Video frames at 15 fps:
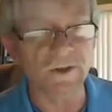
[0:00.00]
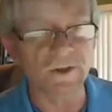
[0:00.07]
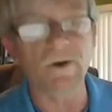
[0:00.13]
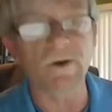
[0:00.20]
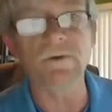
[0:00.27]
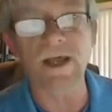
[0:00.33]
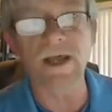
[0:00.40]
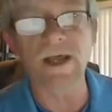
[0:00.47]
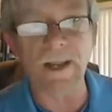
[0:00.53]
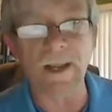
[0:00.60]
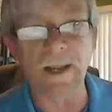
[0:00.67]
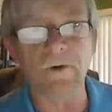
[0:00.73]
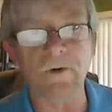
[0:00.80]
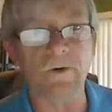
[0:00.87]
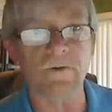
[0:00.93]
Don't
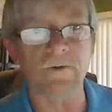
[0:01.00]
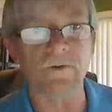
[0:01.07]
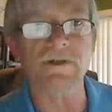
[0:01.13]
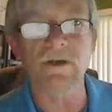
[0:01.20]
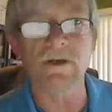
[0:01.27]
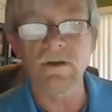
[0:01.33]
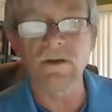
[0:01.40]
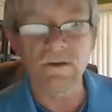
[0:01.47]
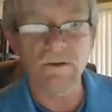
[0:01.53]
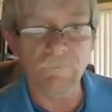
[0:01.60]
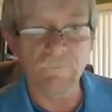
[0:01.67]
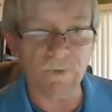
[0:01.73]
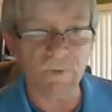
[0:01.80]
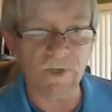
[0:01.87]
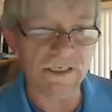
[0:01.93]
let errors
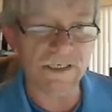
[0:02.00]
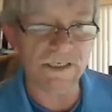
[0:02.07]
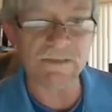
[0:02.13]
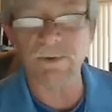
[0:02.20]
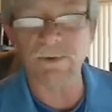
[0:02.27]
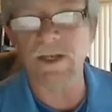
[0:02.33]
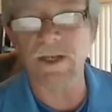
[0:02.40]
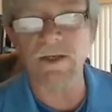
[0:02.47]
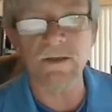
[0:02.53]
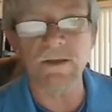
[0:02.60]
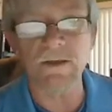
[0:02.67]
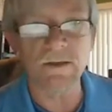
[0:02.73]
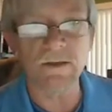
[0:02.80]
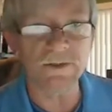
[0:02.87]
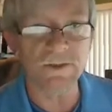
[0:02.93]
be
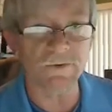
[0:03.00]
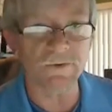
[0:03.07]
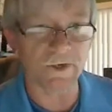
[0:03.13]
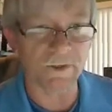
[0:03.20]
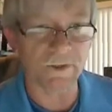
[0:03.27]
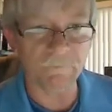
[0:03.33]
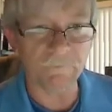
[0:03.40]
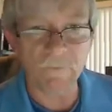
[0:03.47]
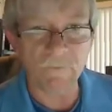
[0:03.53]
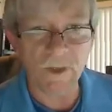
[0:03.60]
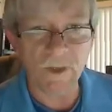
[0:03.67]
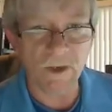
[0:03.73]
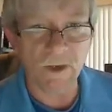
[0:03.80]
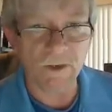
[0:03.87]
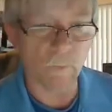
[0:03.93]
displayed during
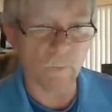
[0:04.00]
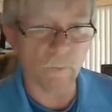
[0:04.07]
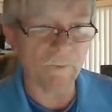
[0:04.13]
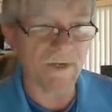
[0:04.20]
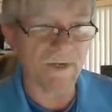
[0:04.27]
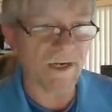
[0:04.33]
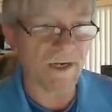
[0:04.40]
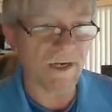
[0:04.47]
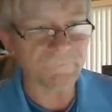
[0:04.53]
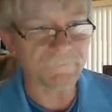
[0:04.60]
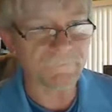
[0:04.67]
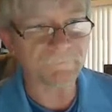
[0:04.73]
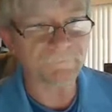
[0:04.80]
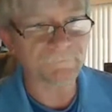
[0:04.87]
your webcast.